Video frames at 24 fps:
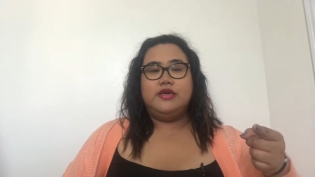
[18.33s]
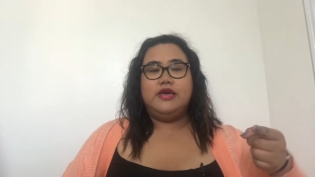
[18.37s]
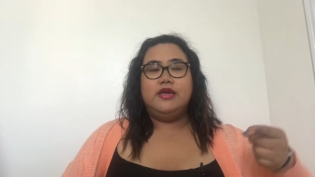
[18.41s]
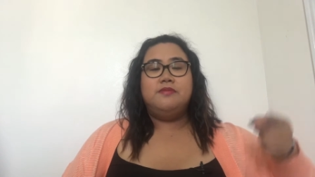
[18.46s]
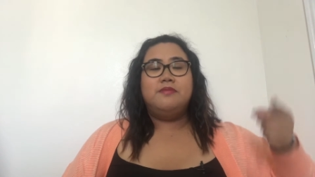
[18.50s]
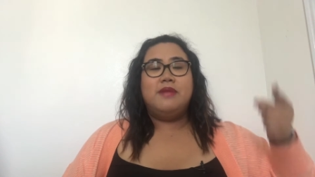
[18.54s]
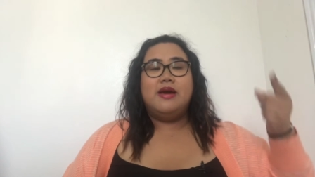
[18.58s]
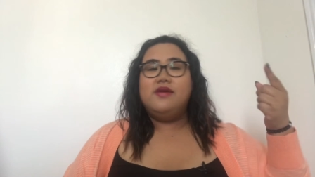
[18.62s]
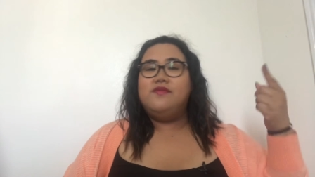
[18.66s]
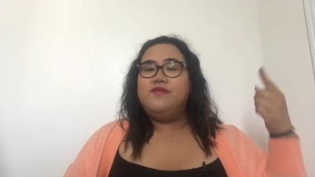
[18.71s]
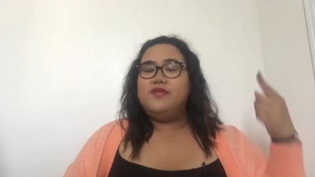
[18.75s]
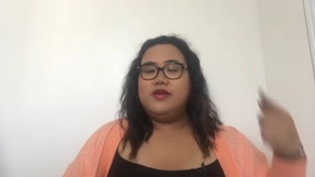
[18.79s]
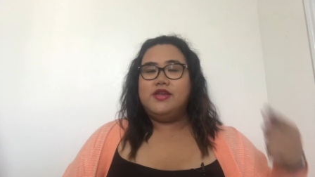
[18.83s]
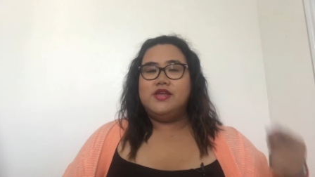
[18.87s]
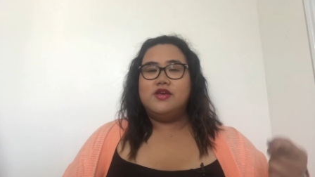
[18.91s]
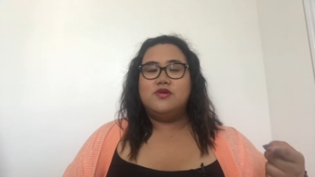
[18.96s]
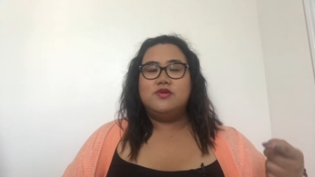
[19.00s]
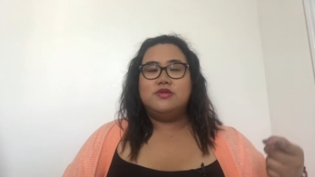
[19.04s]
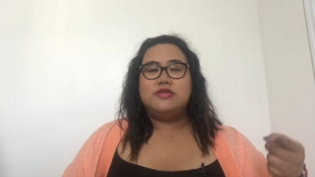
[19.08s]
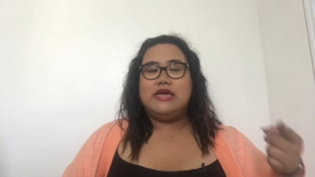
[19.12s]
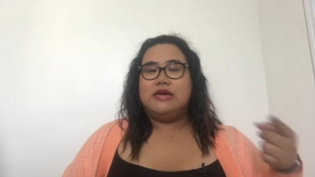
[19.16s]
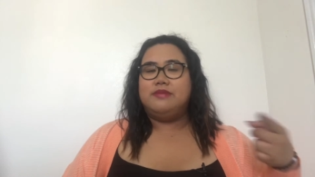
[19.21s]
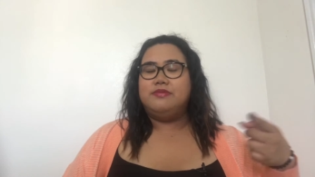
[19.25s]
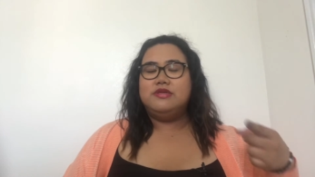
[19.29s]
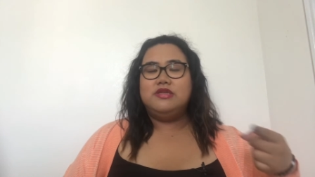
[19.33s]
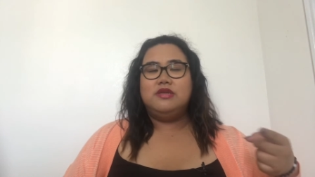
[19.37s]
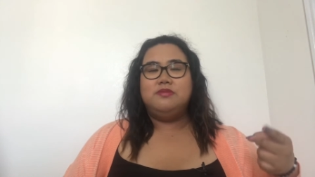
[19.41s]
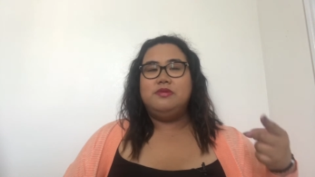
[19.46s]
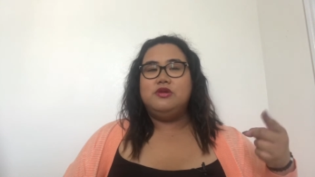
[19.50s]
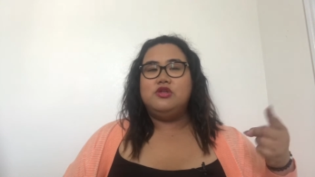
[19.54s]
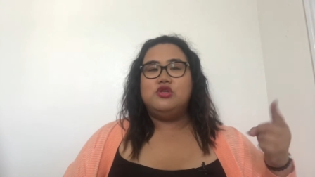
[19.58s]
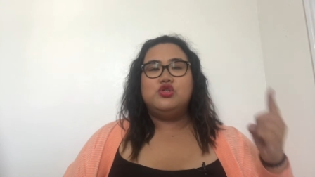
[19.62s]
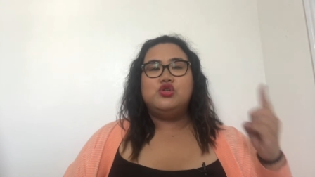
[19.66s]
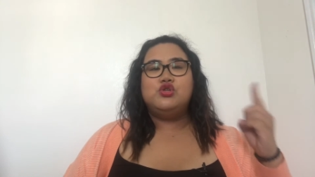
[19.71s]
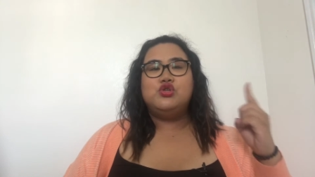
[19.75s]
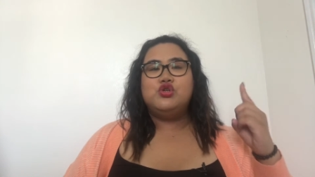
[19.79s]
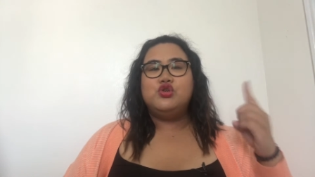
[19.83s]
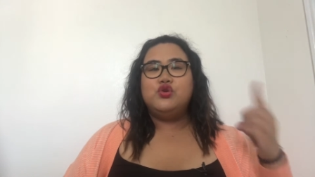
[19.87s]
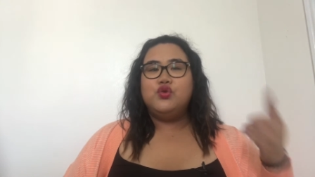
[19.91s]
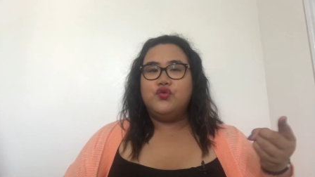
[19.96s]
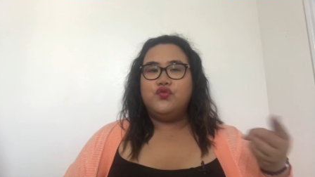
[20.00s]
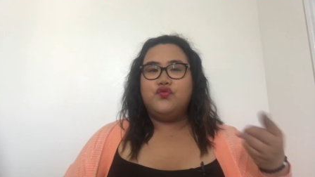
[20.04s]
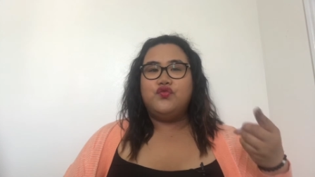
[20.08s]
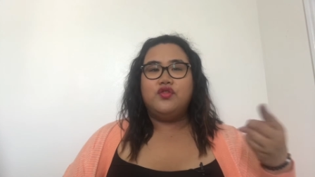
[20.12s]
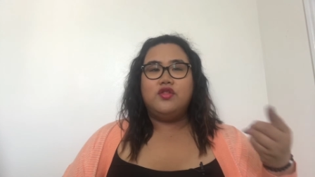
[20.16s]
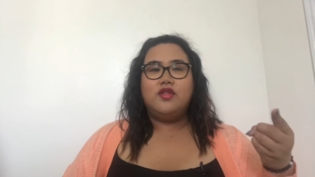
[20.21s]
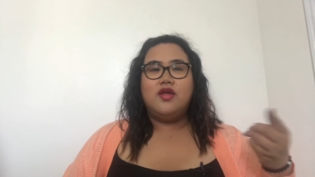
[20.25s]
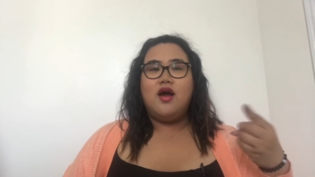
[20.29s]
in my videos, I'm going to be
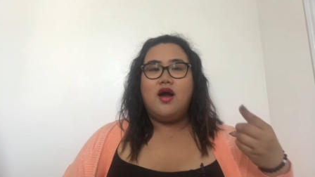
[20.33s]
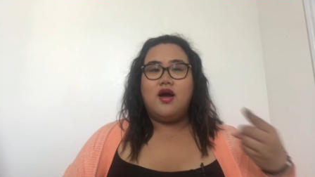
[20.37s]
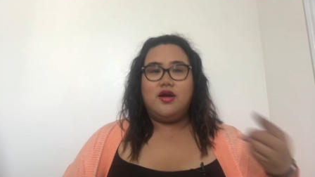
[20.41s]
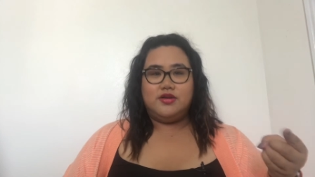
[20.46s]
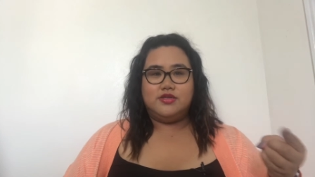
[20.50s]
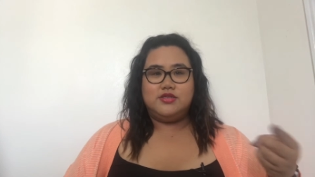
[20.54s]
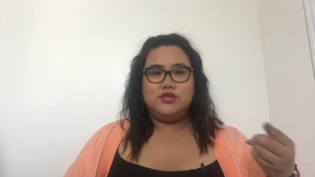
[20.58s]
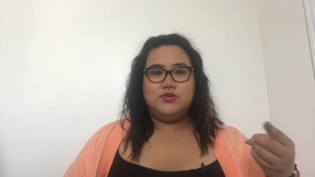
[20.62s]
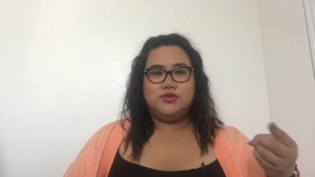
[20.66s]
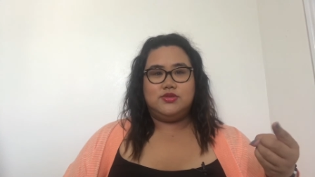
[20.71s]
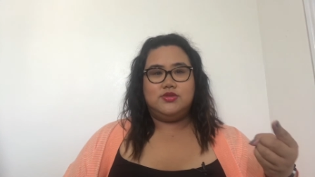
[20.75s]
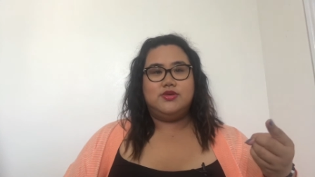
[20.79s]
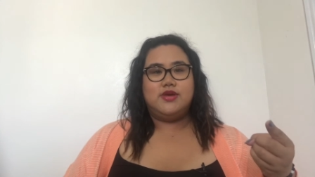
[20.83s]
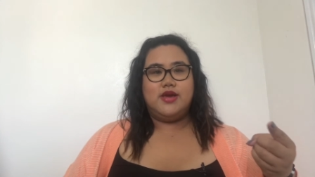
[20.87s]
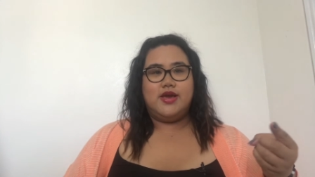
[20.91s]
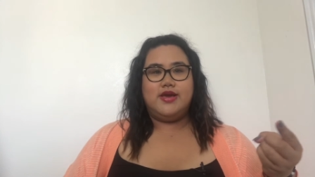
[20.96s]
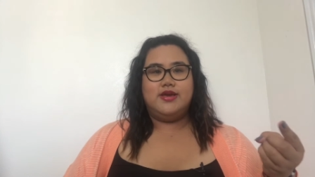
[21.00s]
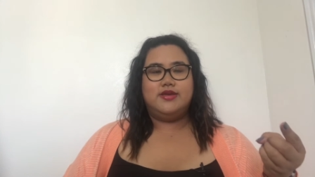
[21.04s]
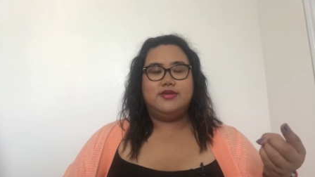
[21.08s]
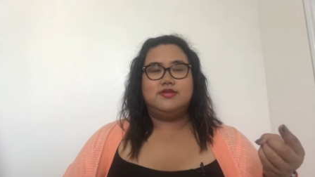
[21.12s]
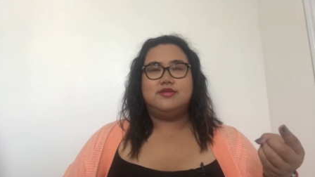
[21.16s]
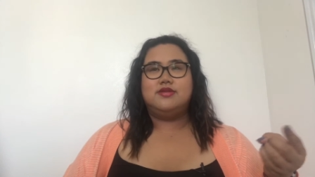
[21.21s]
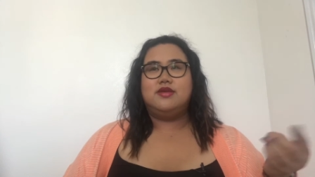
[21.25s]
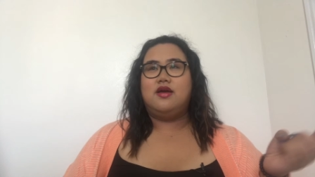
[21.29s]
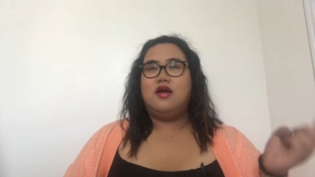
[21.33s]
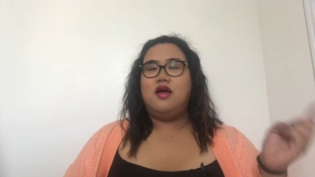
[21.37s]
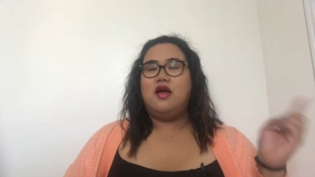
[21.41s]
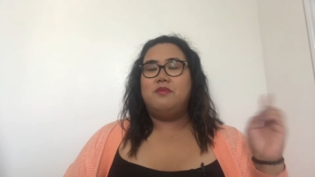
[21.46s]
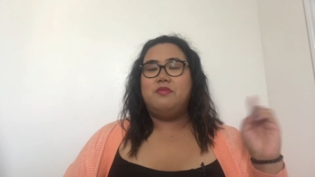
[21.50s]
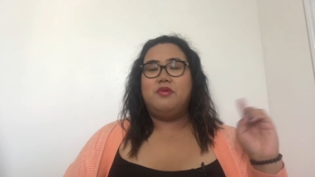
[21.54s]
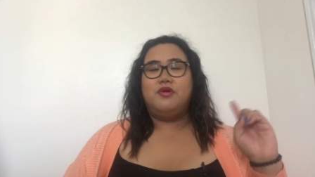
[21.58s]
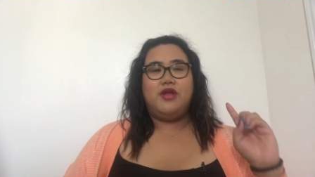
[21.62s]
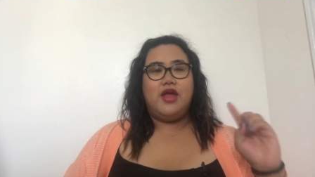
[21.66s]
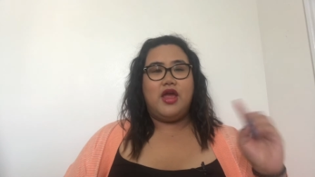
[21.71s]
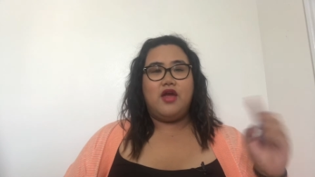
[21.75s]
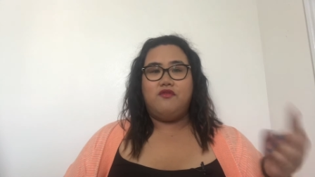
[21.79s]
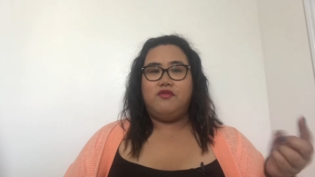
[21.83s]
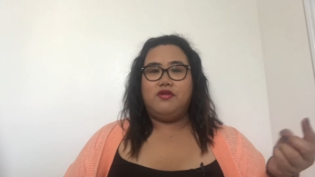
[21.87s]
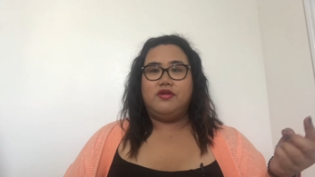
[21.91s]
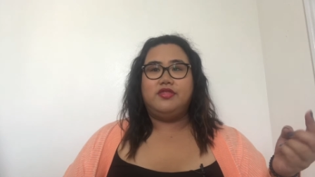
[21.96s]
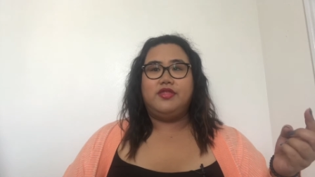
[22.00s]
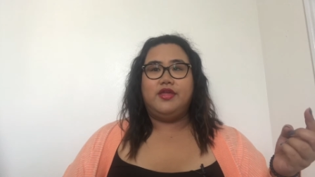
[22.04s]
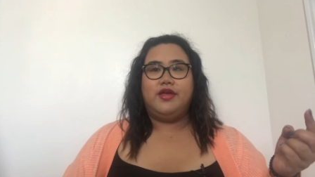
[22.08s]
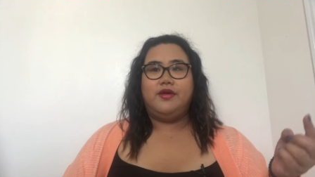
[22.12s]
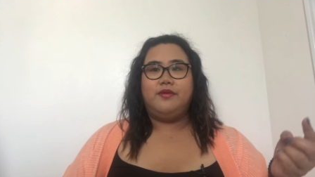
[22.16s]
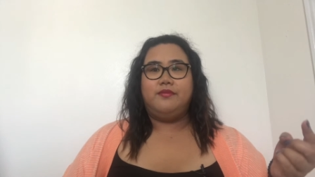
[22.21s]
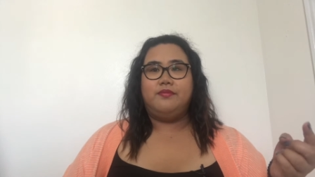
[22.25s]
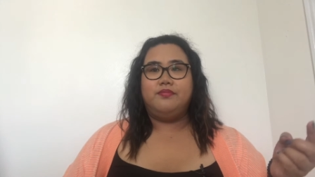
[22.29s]
truthfully honest with you guys about
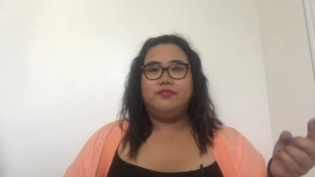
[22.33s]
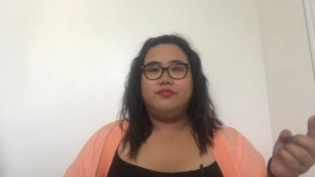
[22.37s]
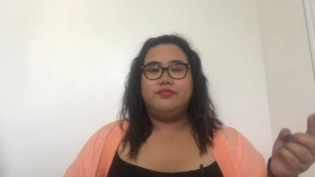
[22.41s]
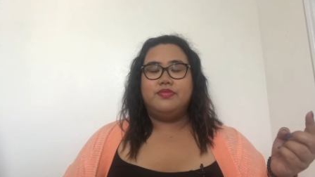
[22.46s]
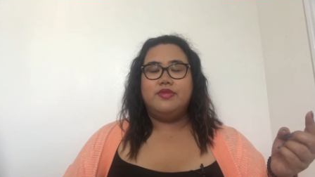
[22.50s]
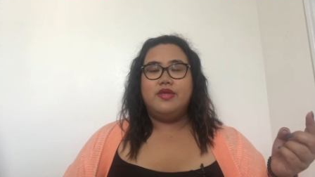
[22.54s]
everything.